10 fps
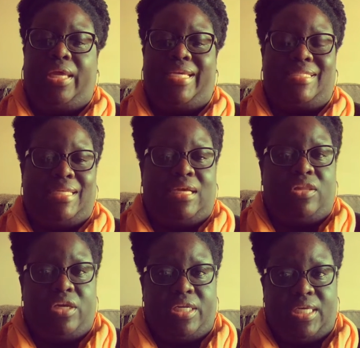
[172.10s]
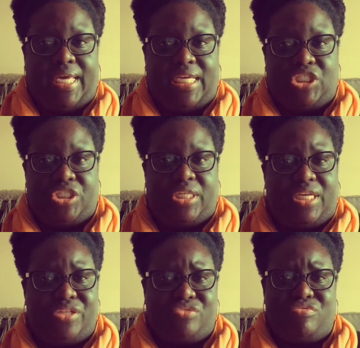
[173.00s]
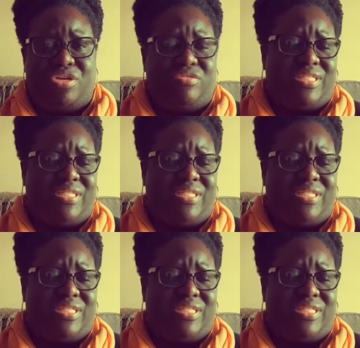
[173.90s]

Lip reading: is another indication that it's real.